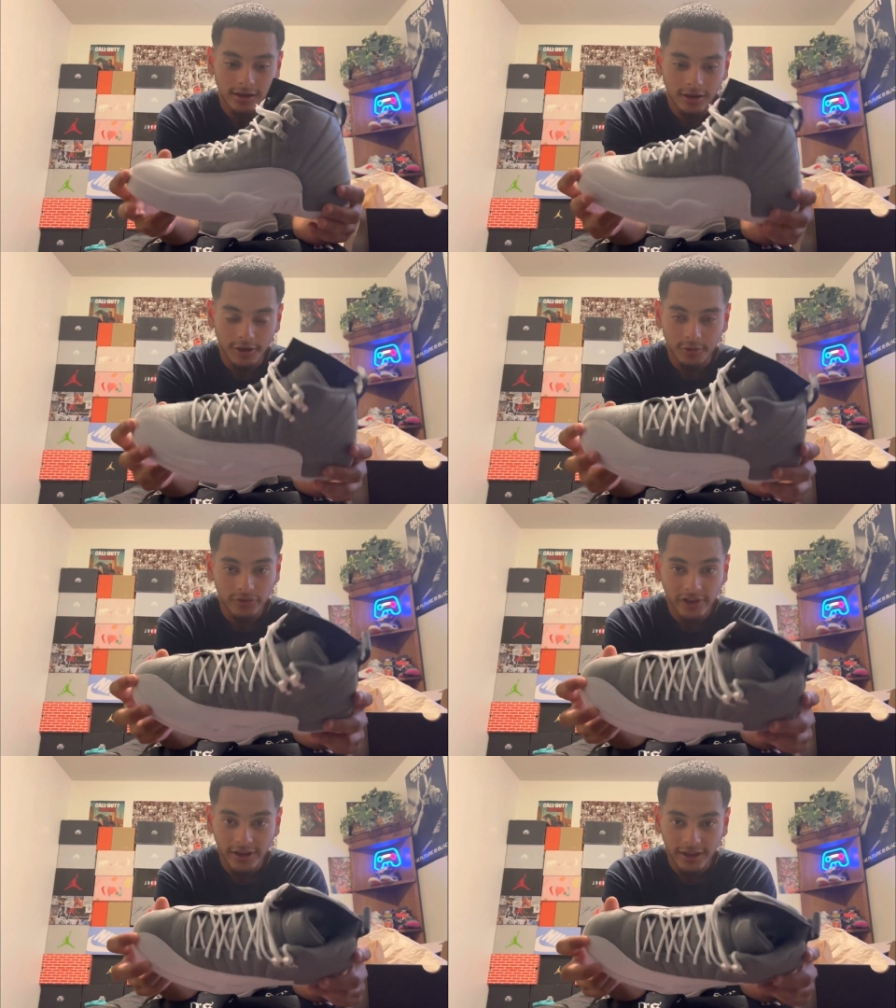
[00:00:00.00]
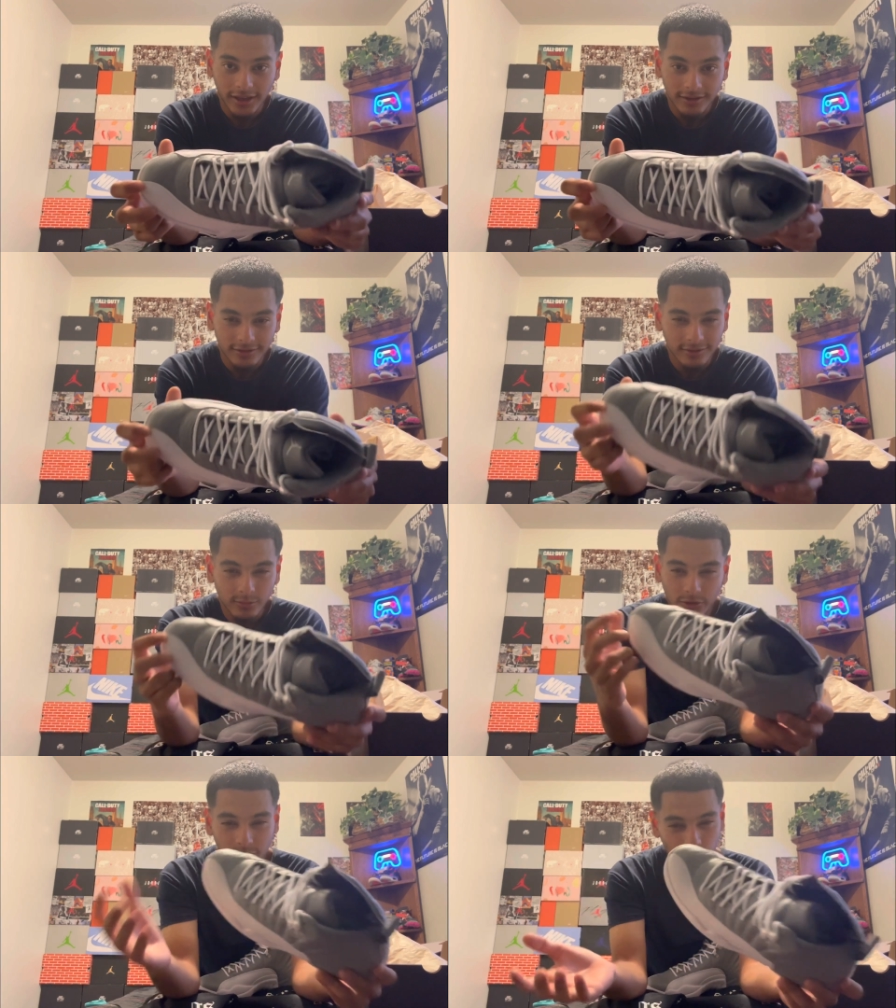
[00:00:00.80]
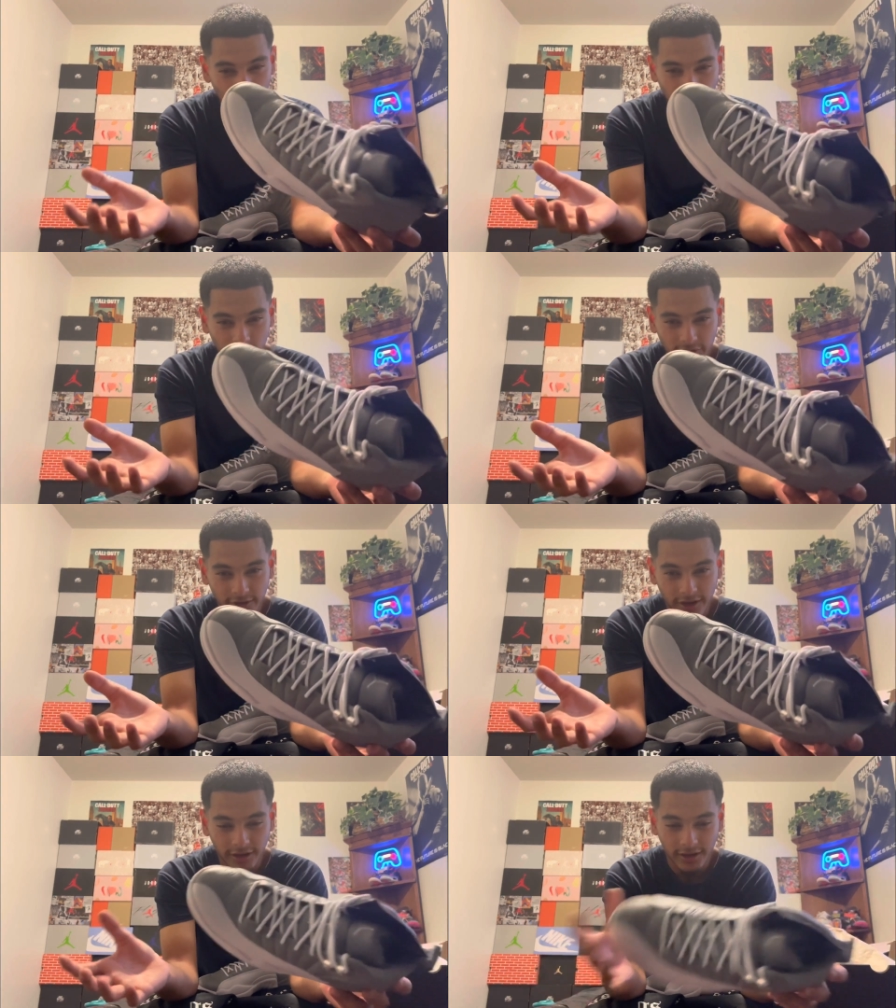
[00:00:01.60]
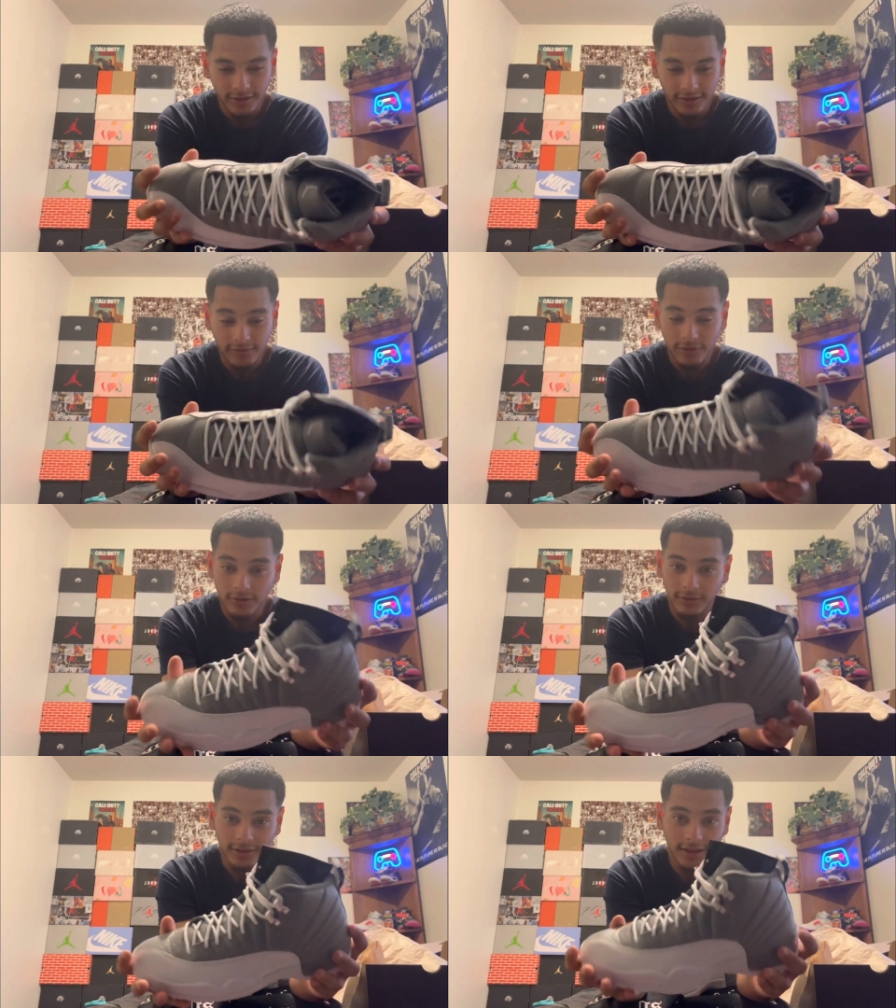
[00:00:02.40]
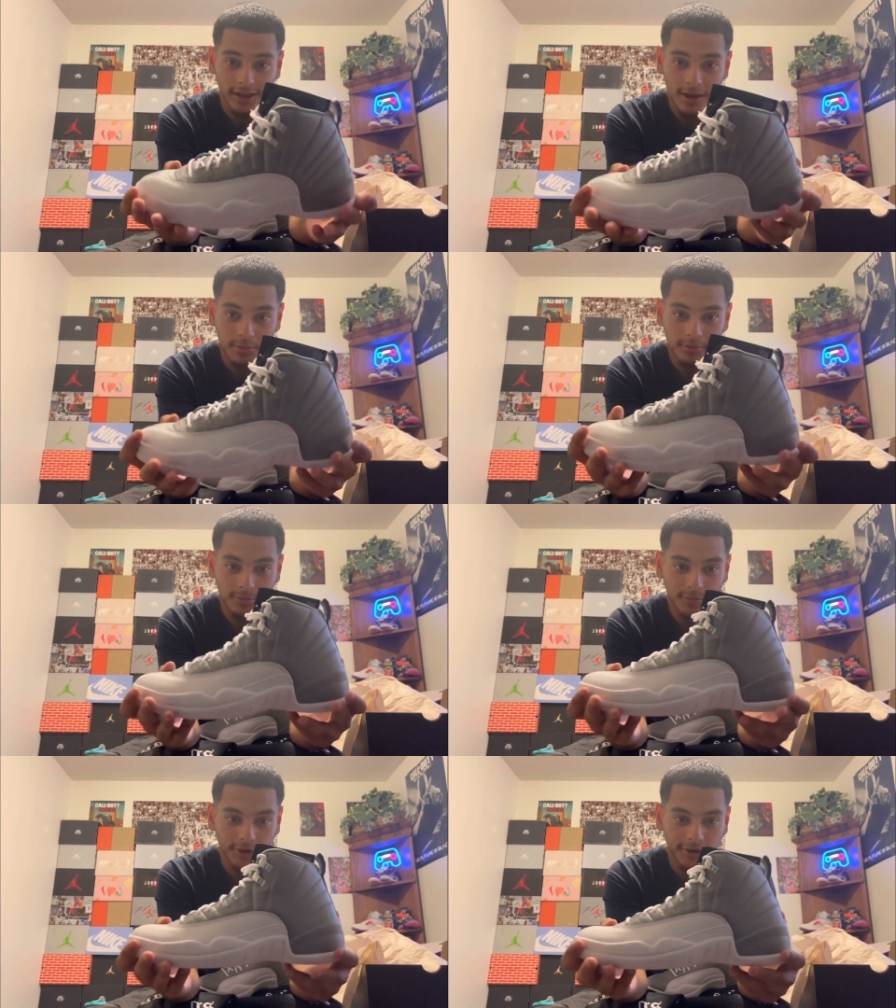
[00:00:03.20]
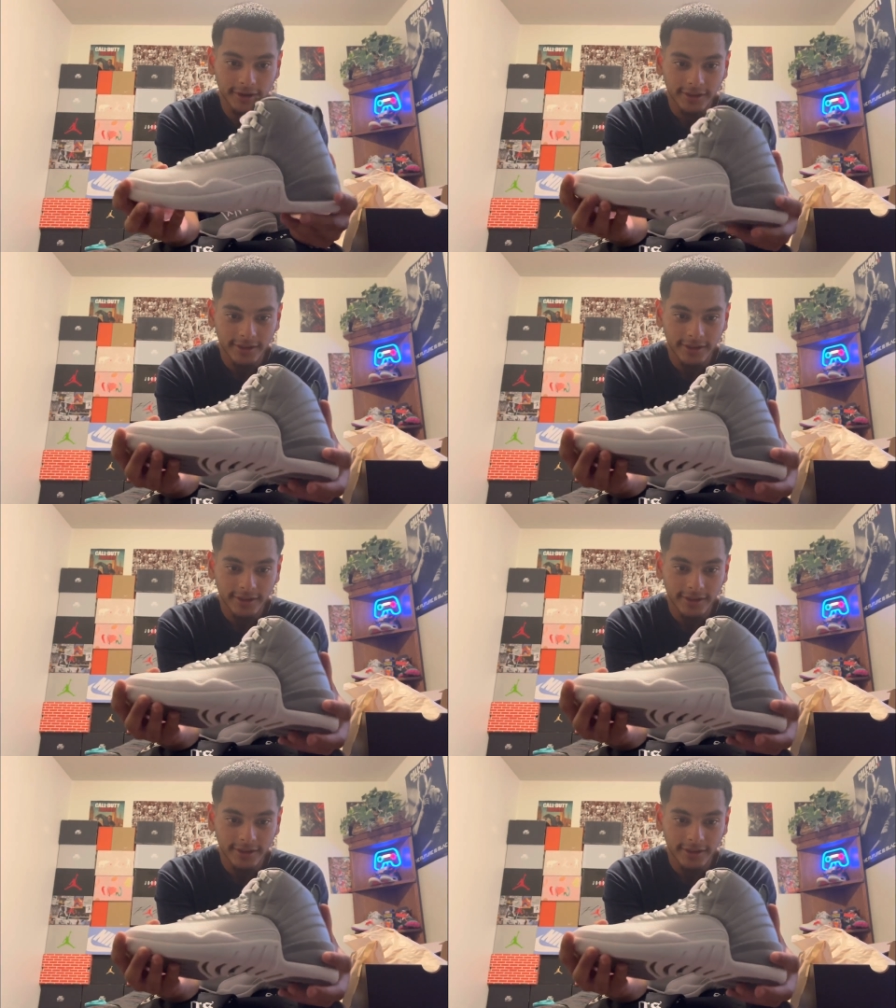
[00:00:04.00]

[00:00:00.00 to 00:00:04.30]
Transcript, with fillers: StockX Wouldn't prefer StockX after everything that happened, but